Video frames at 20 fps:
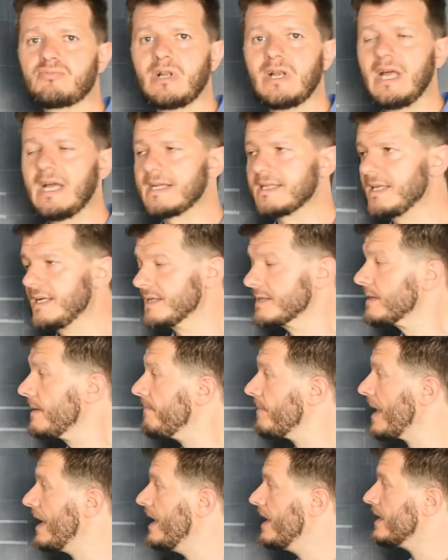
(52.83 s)
like this.
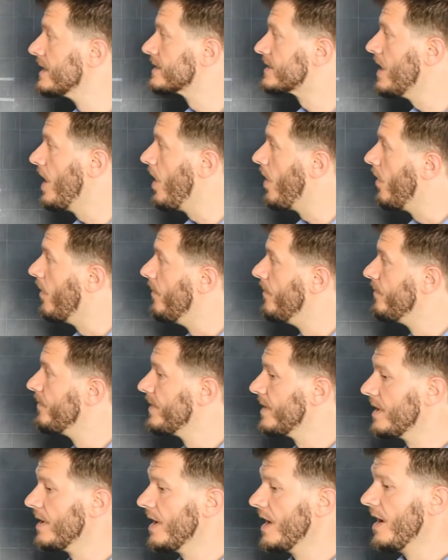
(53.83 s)
So,
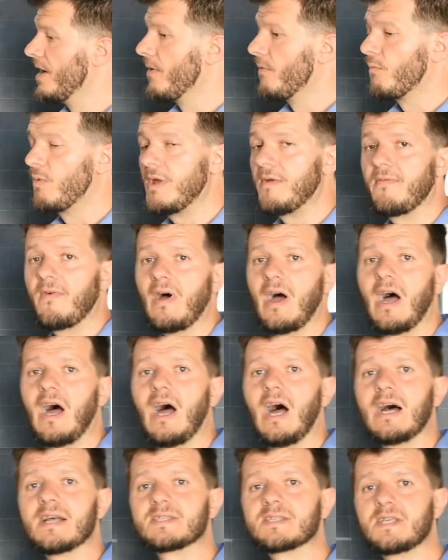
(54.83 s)
with
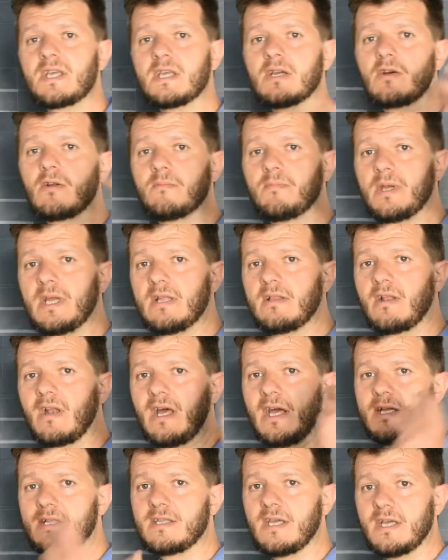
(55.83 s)
a single beat
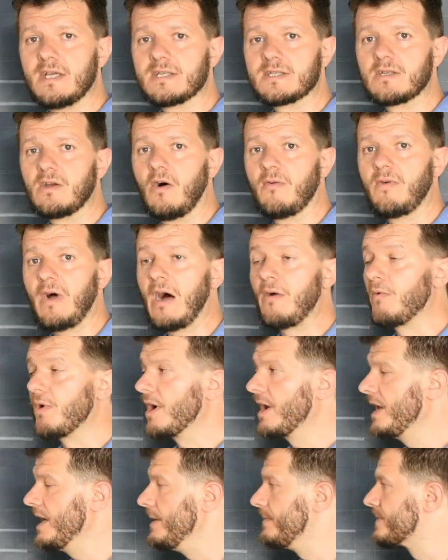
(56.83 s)
like this of our
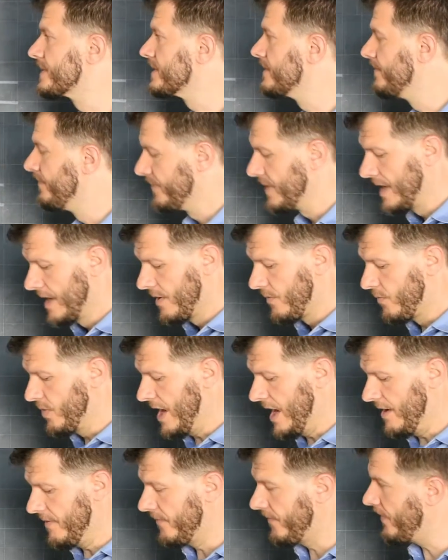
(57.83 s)
lips, we
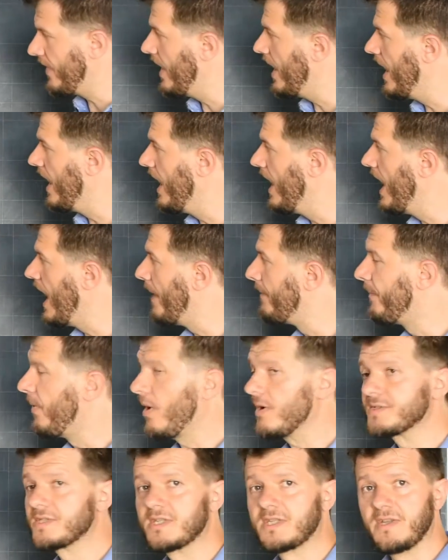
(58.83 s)
have a
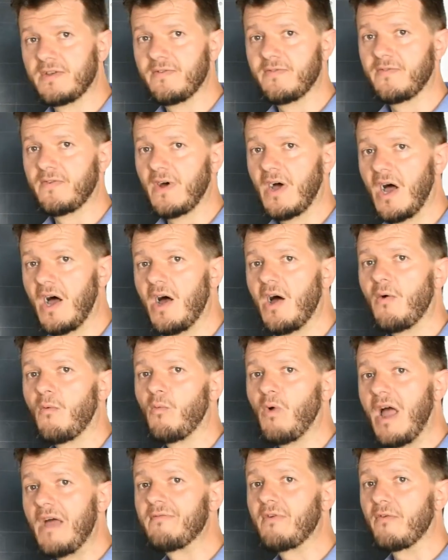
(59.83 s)
positive
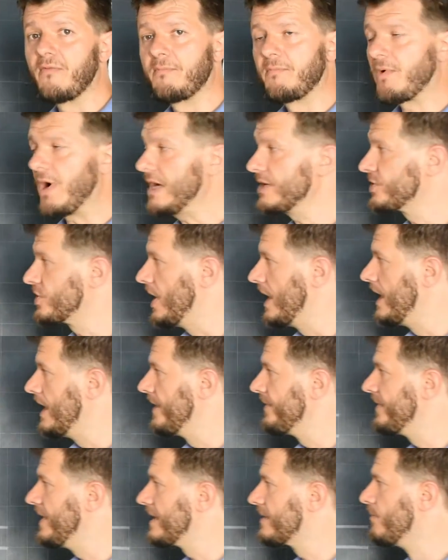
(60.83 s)
wave of pressure
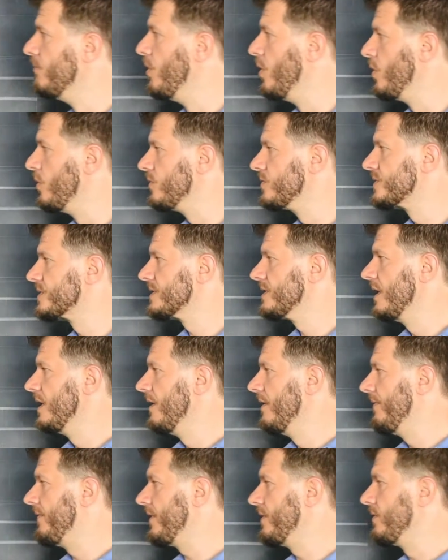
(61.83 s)
that moves
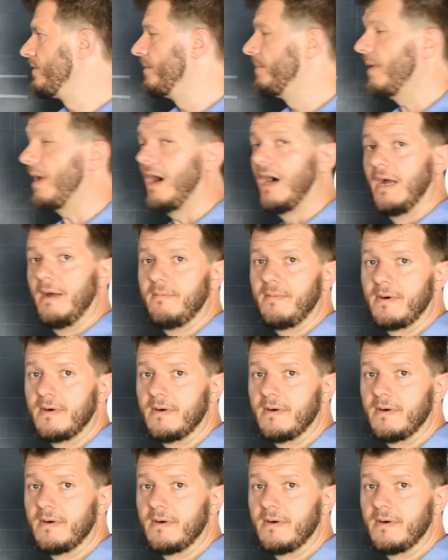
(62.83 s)
through the pipe.